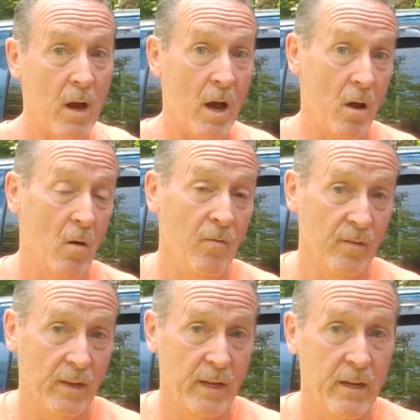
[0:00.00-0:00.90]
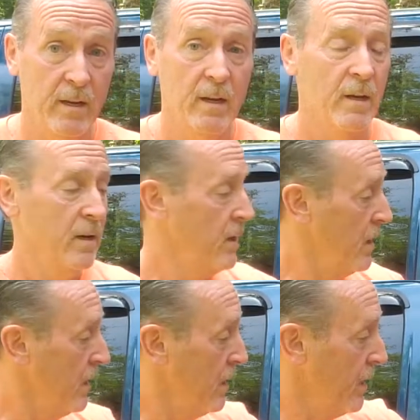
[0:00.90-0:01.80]
Hopefully
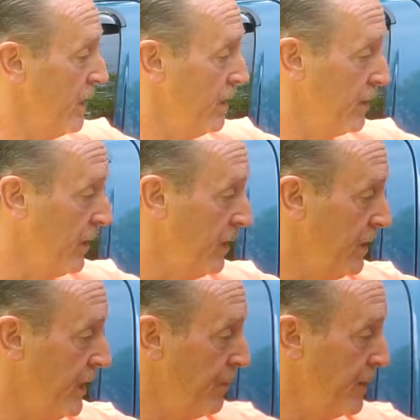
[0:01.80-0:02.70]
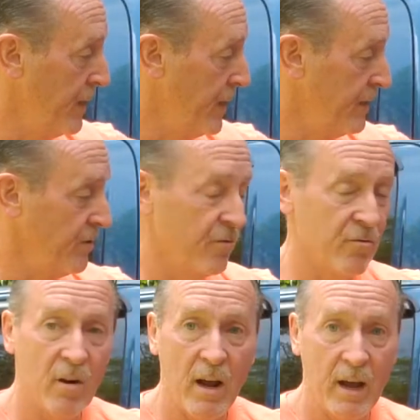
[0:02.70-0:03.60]
it'll keep it nice and
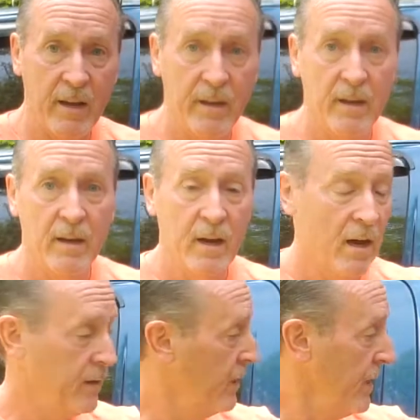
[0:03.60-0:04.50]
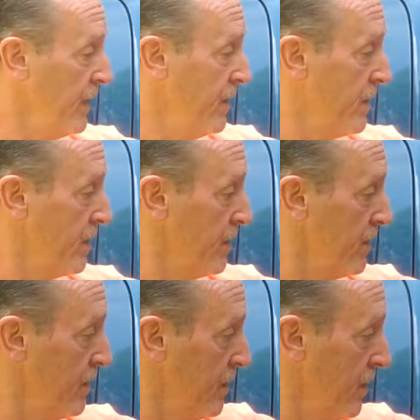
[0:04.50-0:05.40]
dry under
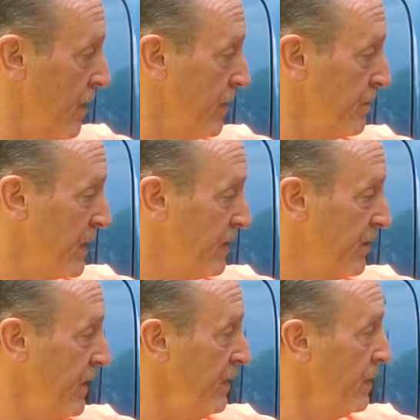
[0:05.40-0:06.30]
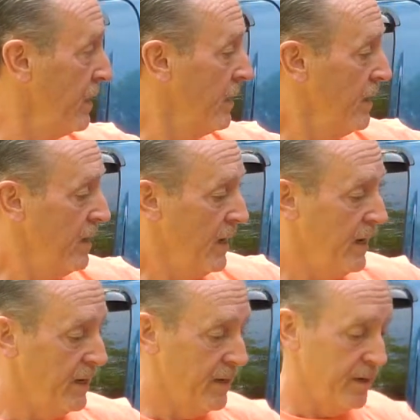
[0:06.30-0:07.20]
my seat,
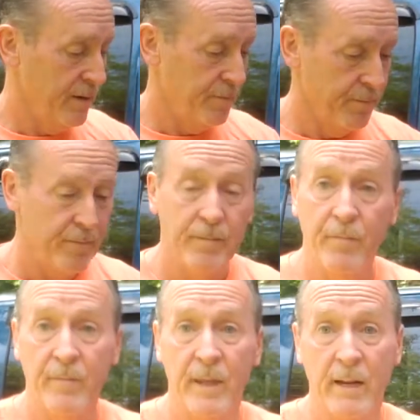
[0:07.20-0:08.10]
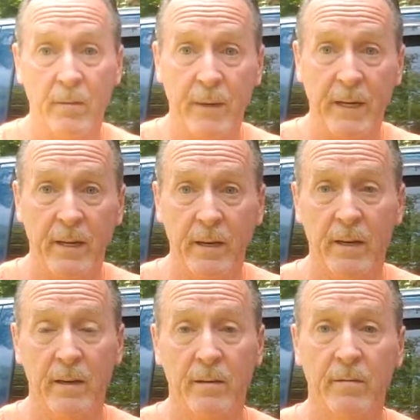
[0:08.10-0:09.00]
and that'll
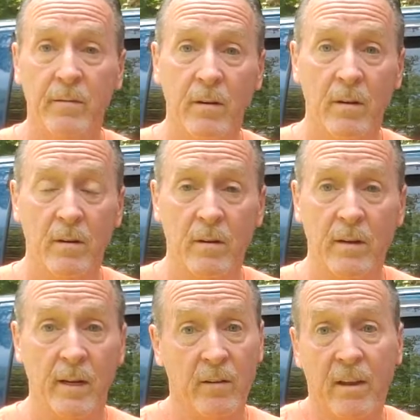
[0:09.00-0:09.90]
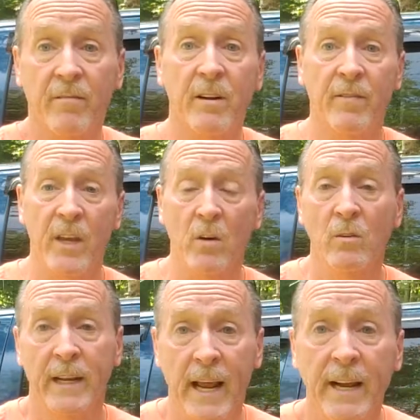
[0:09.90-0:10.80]
get rid of the
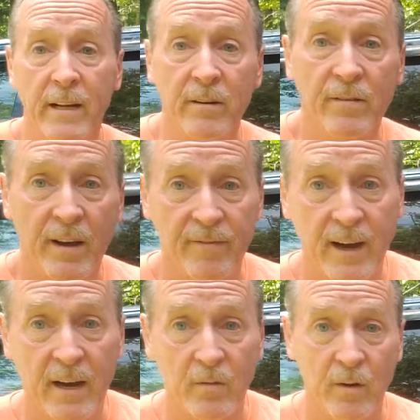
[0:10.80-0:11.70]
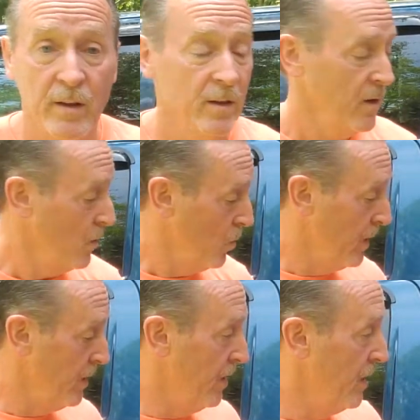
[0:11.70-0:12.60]
only negative I found
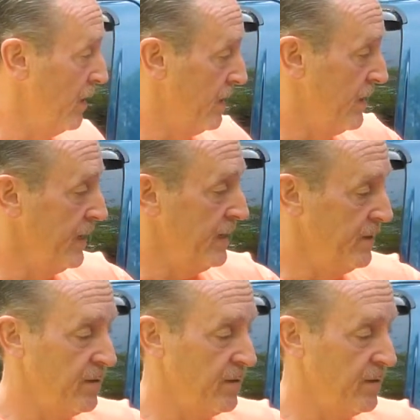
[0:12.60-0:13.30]
with these